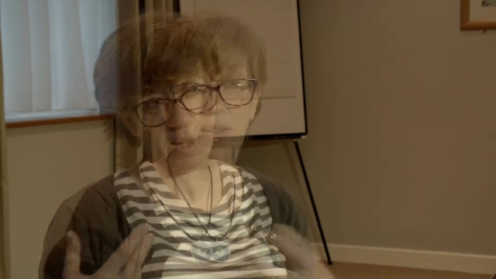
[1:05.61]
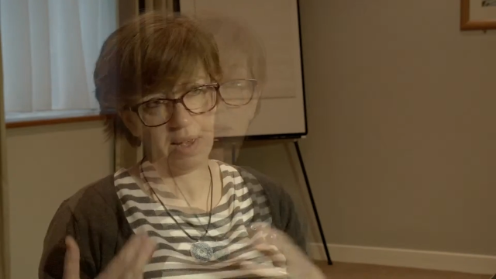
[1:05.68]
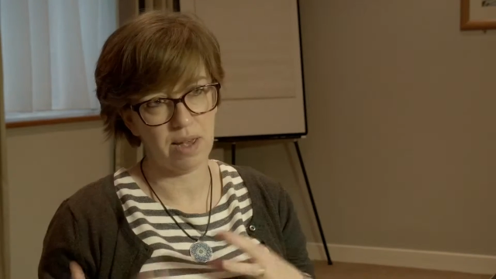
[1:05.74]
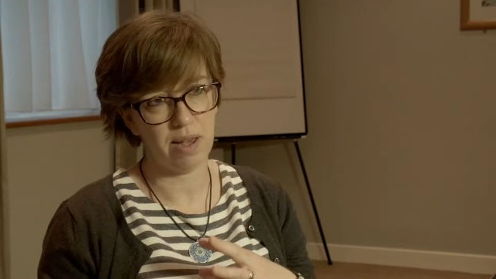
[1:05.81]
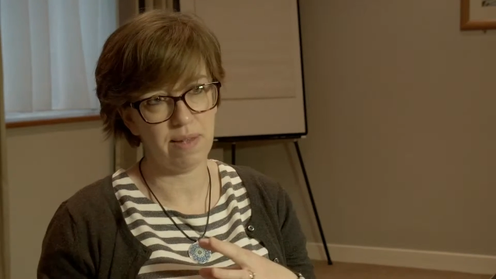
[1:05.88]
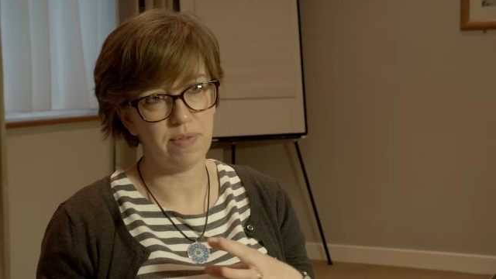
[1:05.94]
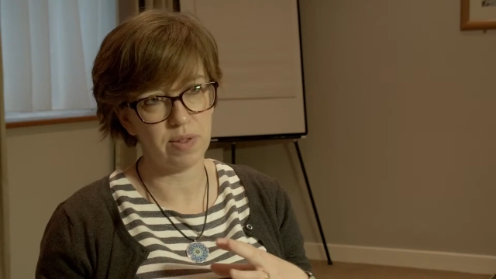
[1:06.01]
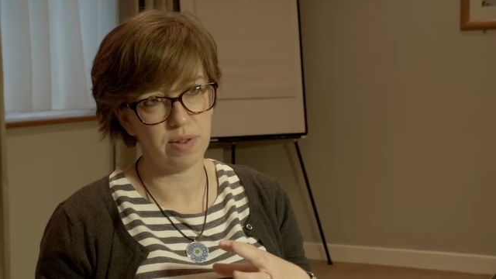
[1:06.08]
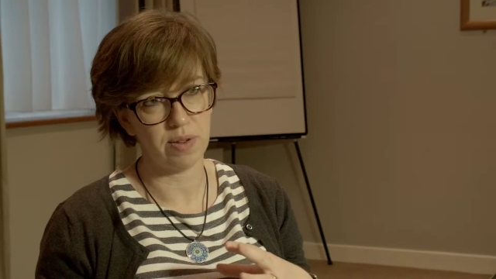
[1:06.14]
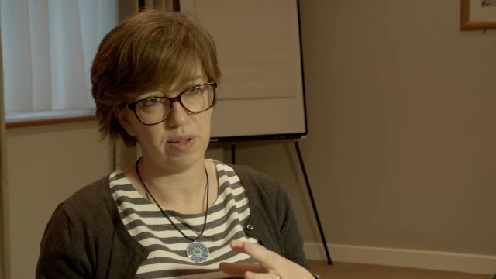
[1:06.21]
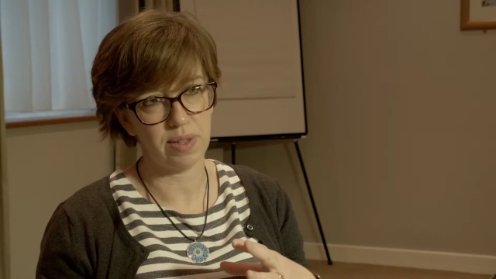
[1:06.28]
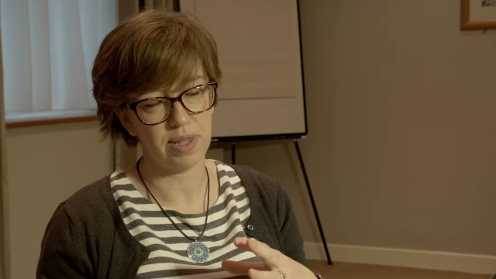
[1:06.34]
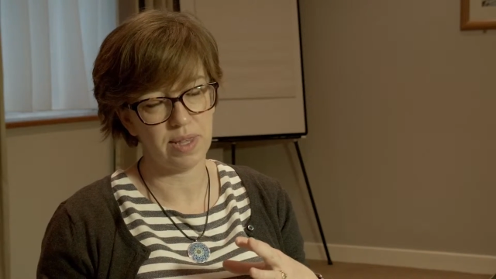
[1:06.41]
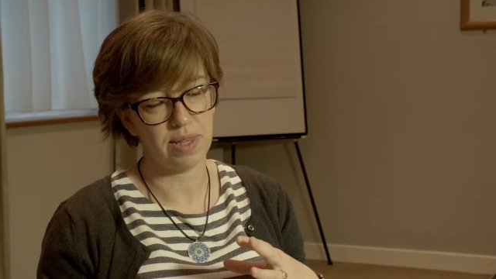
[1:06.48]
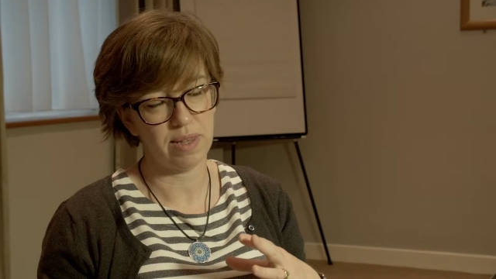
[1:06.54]
I've
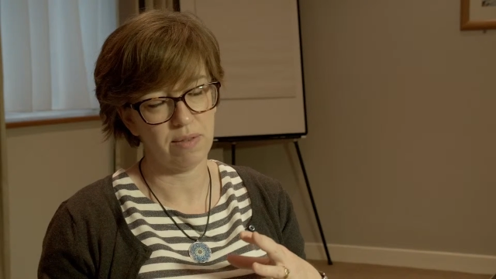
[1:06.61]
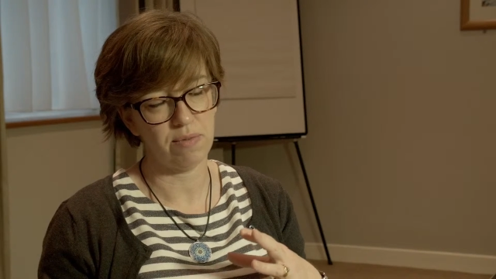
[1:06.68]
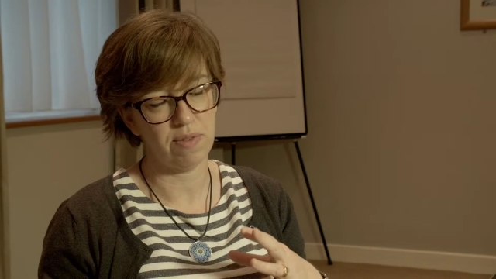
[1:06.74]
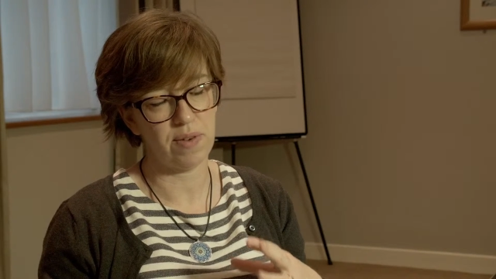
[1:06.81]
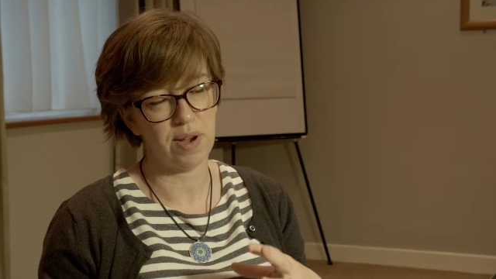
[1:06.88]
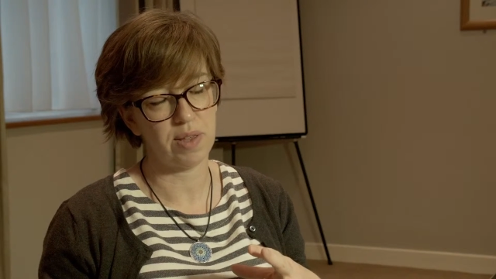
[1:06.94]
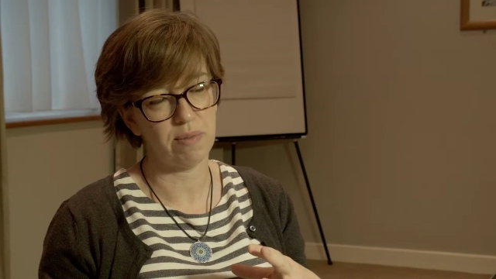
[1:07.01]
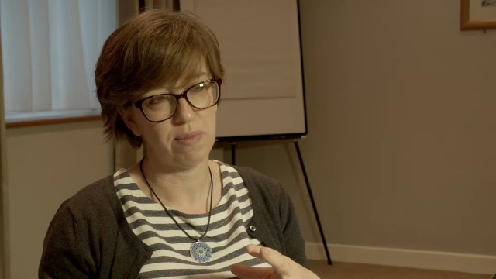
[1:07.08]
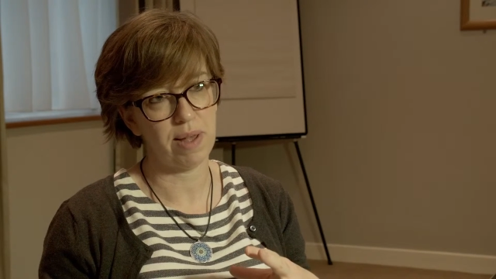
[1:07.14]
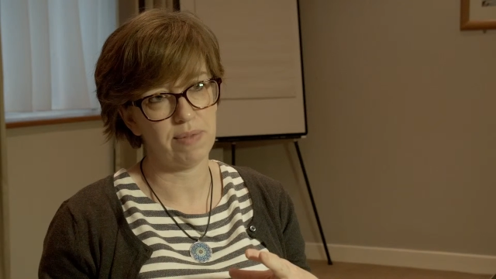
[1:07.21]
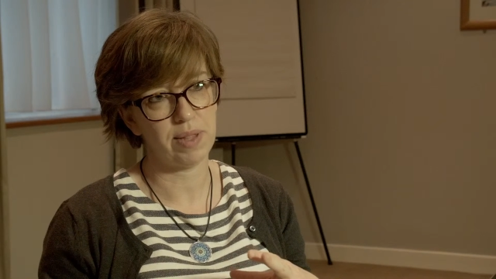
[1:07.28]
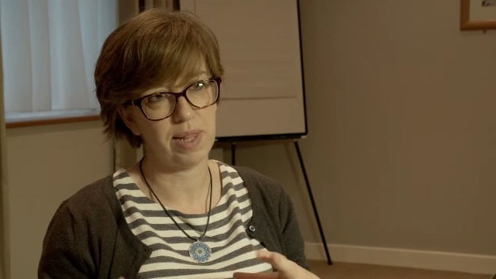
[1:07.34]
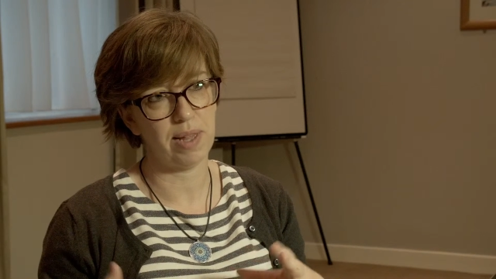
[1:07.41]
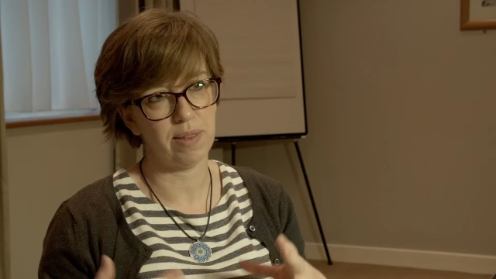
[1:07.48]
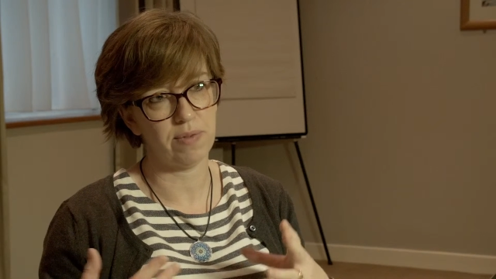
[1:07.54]
taught the Refresher
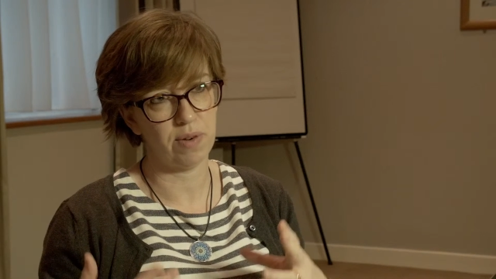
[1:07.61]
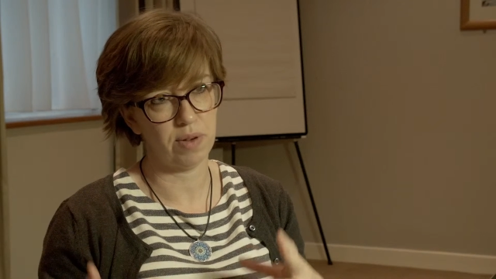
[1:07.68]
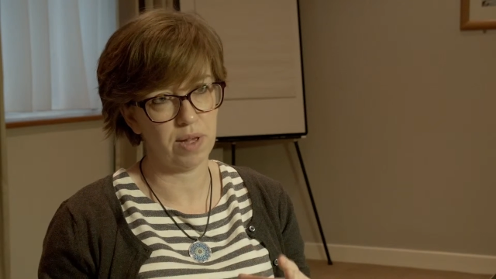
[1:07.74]
Maths class for